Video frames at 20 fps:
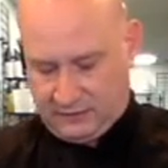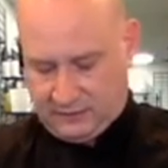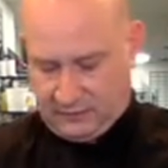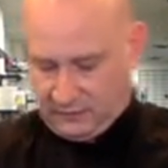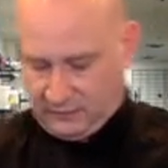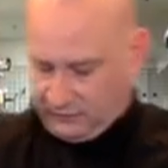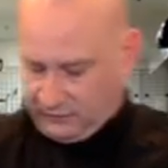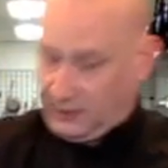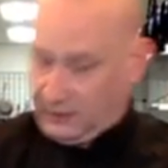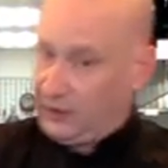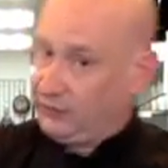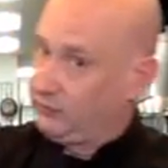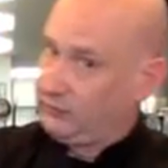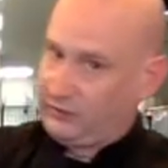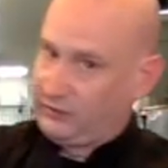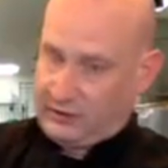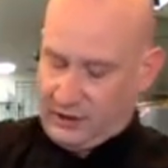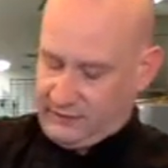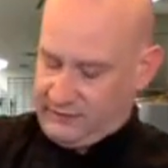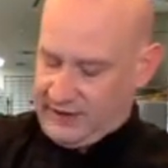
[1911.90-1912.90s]
Cilantro's a
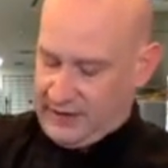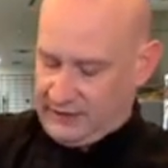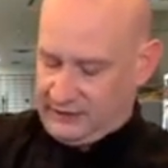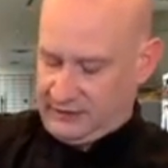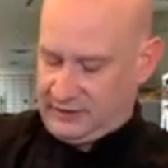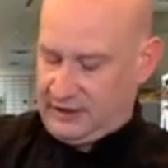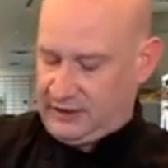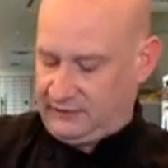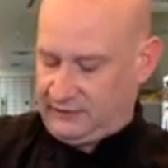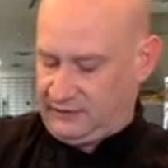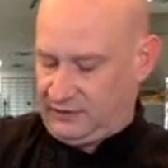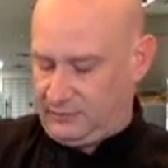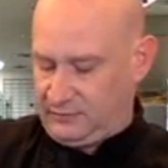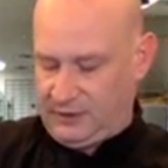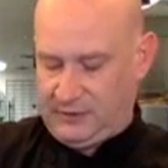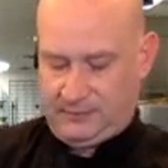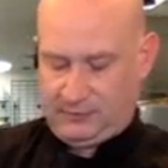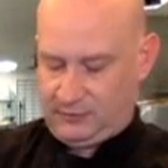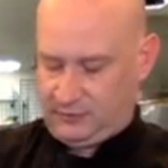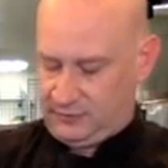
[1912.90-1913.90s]
love-hate thing. Some
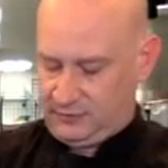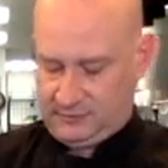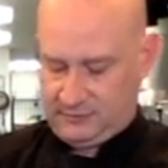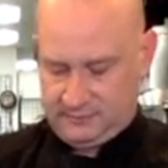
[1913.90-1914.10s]
people